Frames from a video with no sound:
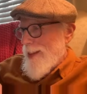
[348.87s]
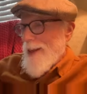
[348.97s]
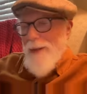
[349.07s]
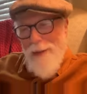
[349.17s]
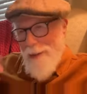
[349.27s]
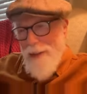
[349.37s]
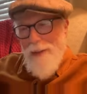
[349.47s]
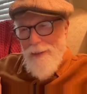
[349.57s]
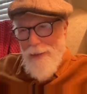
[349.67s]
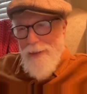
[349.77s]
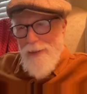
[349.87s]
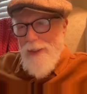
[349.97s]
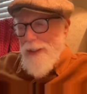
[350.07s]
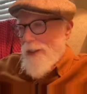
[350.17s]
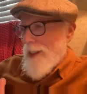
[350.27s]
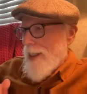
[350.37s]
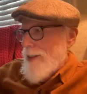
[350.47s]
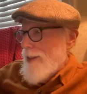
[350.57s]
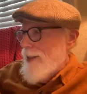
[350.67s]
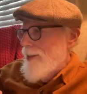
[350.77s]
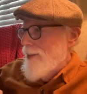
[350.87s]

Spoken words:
Oh, you get the idea. You